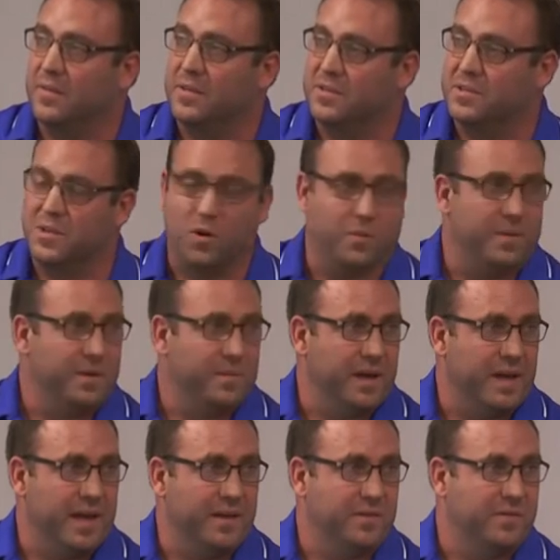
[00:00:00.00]
been scoping
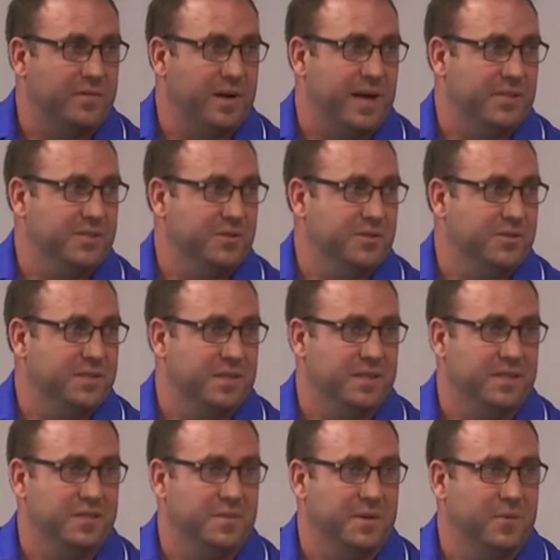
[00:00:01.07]
my ankle fractures,
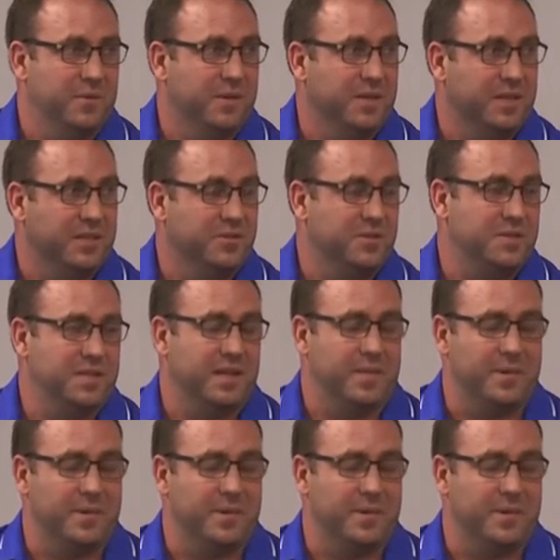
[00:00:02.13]
and it's been really interesting.